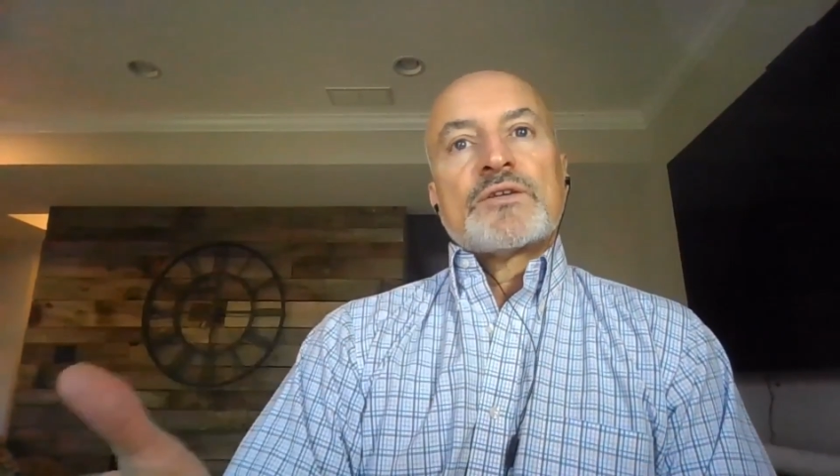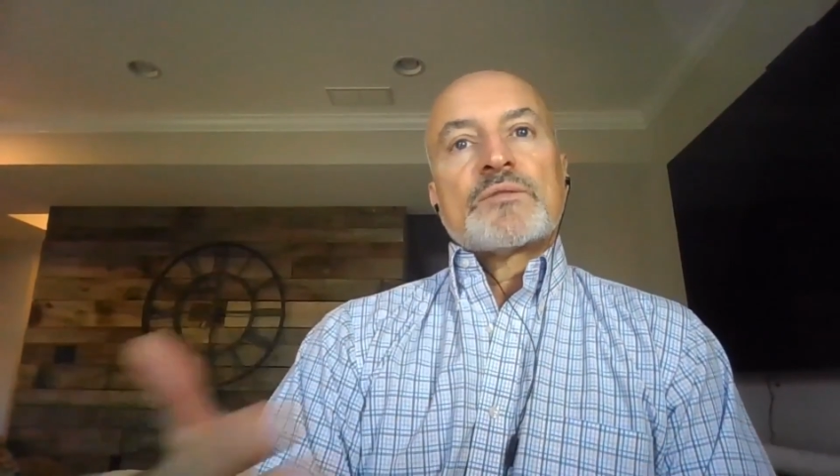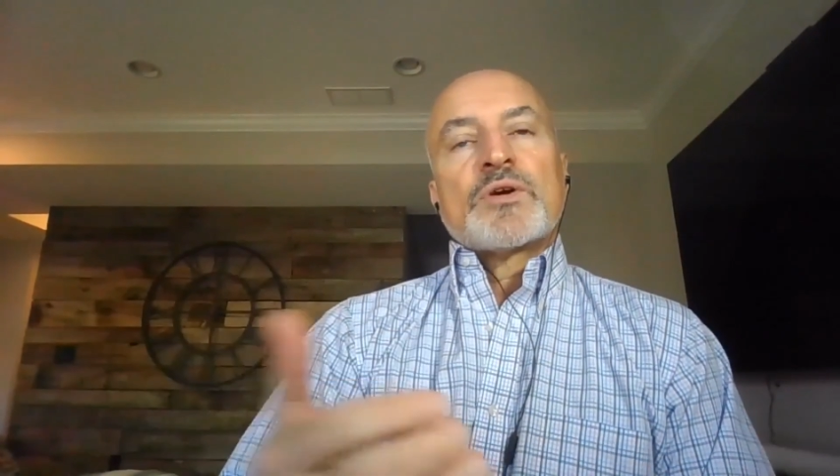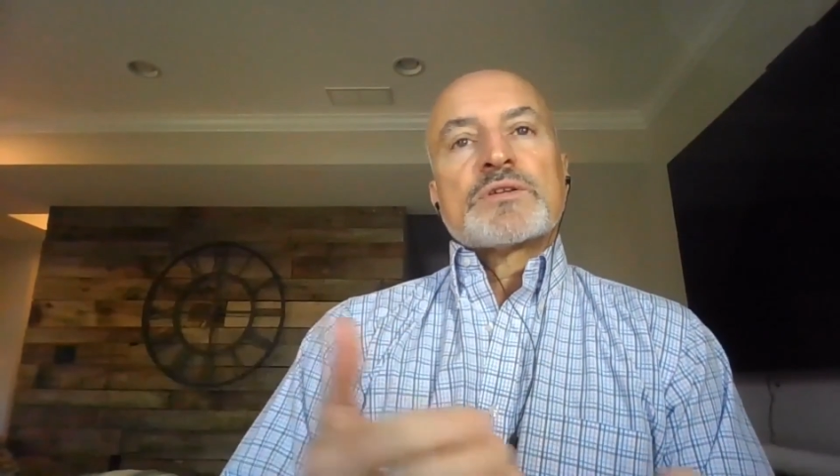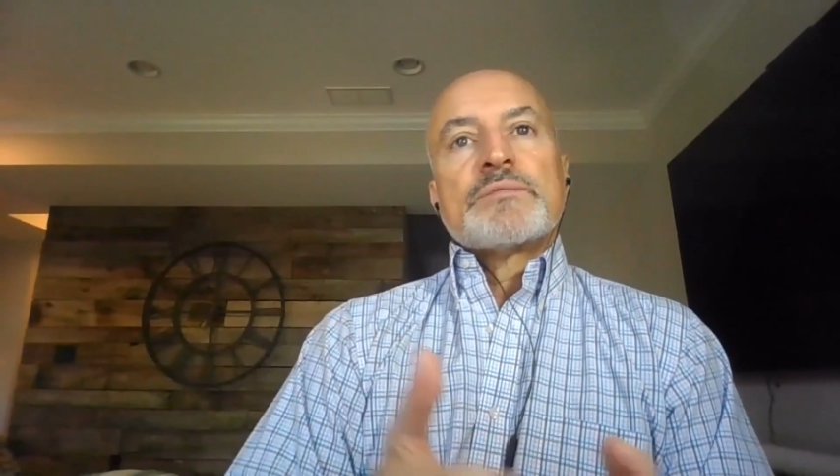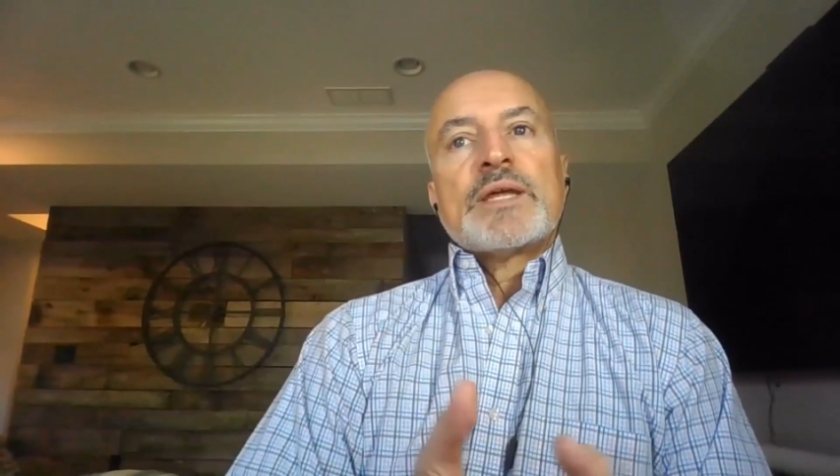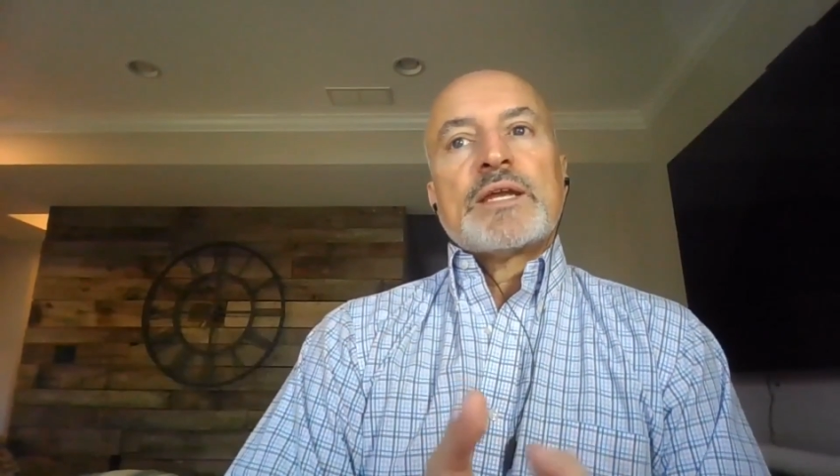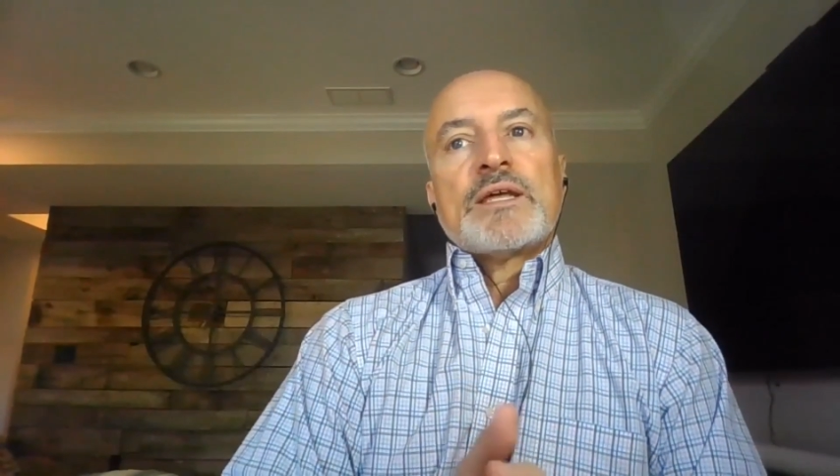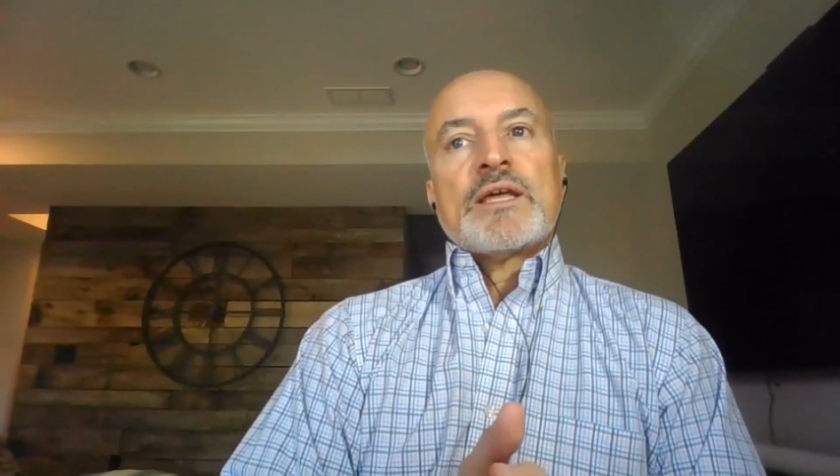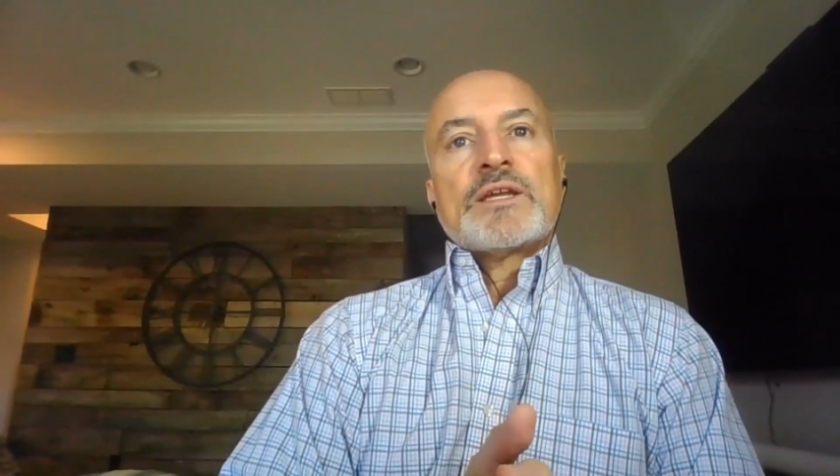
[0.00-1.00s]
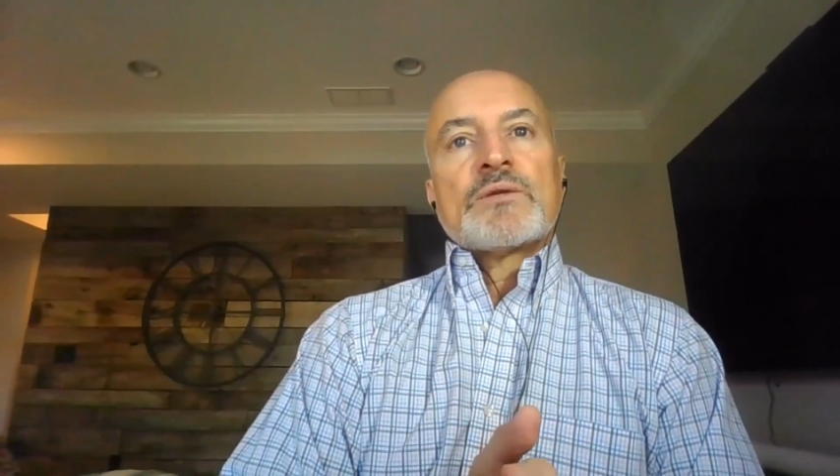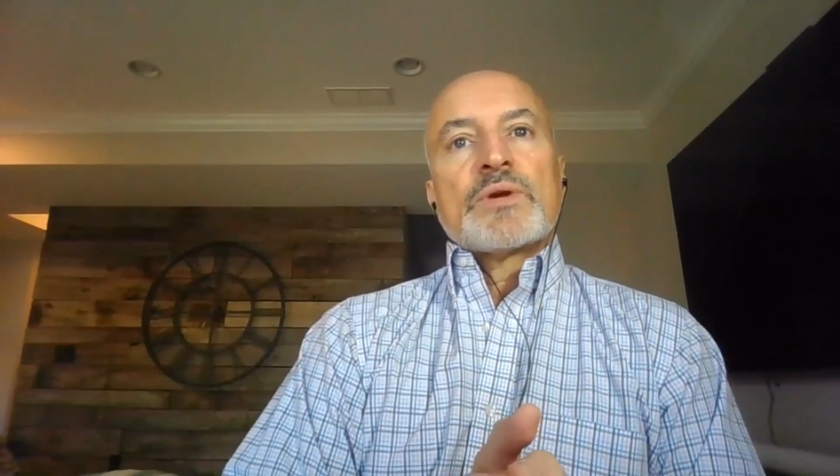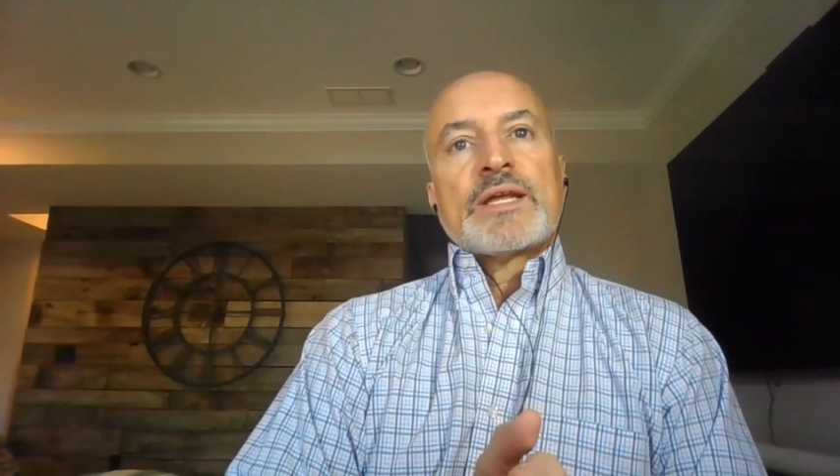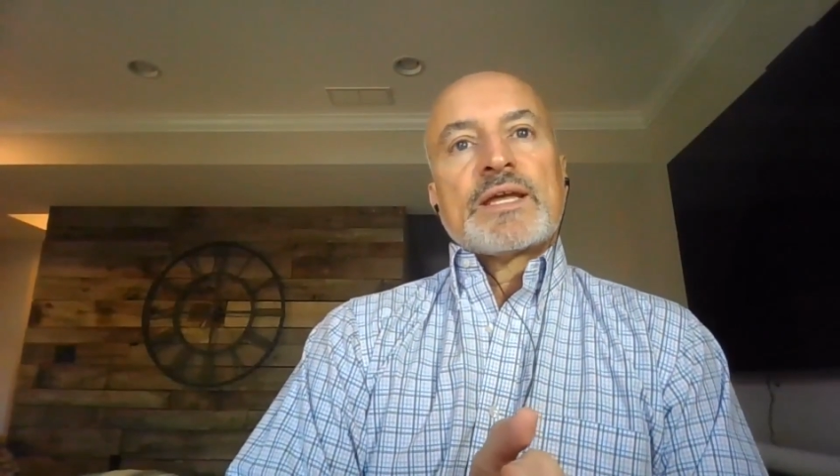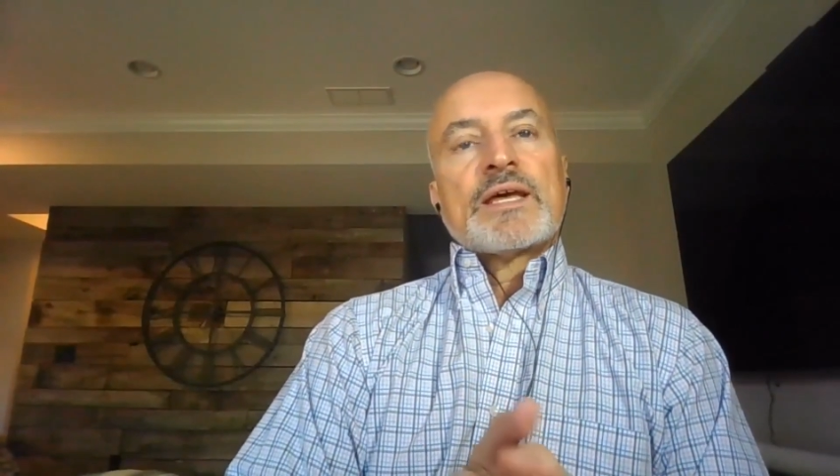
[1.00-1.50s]
100 parts a minute and
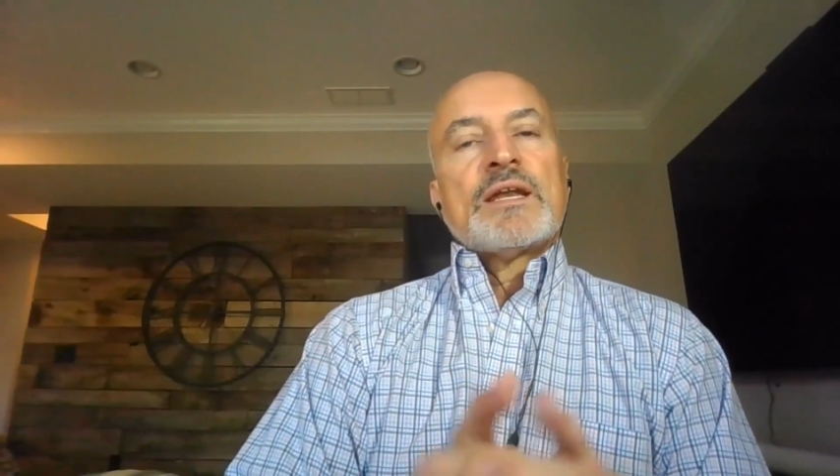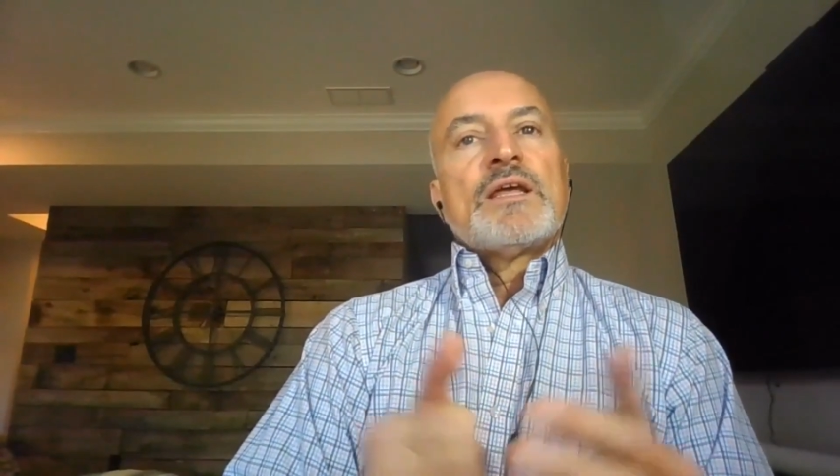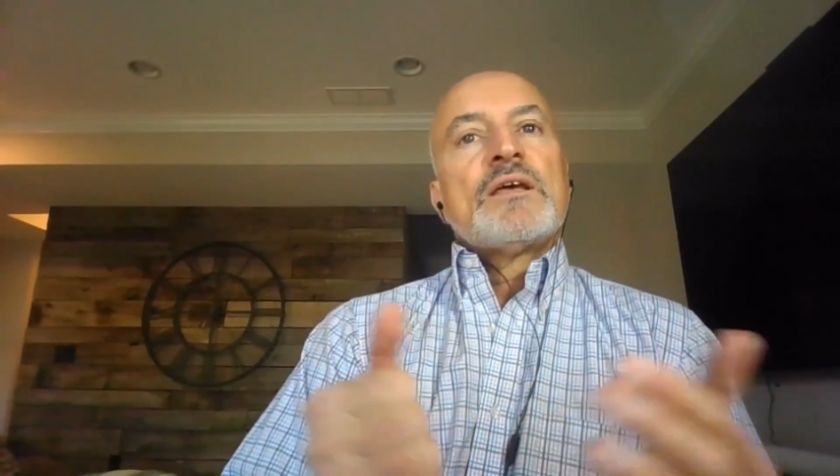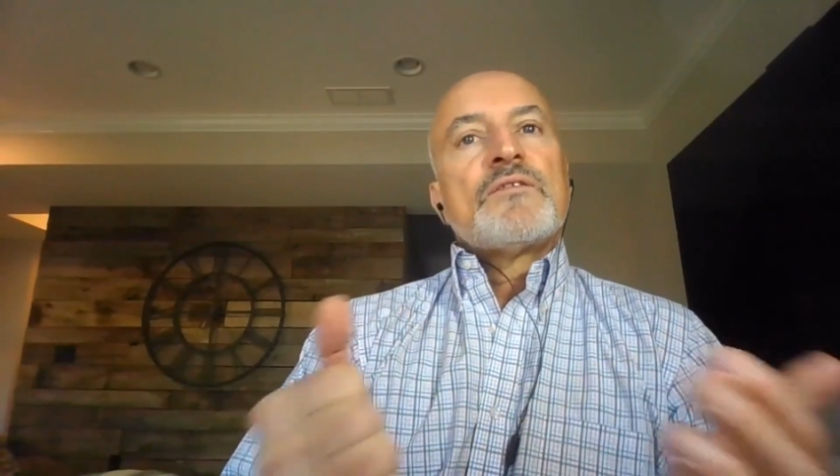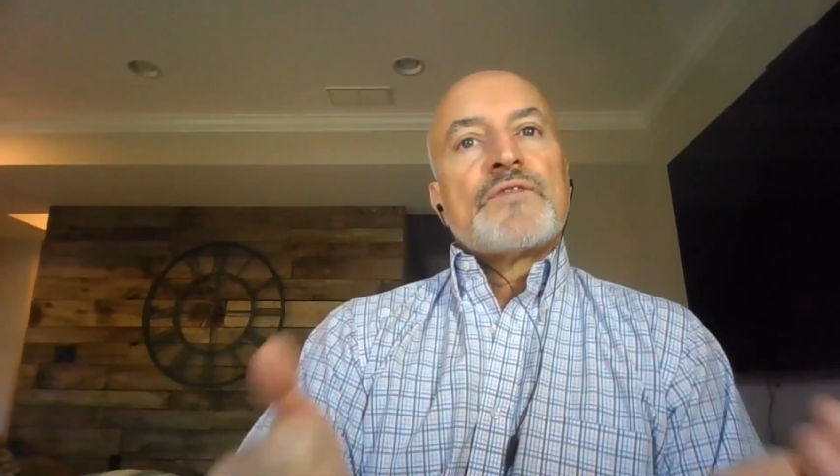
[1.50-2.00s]
you're running at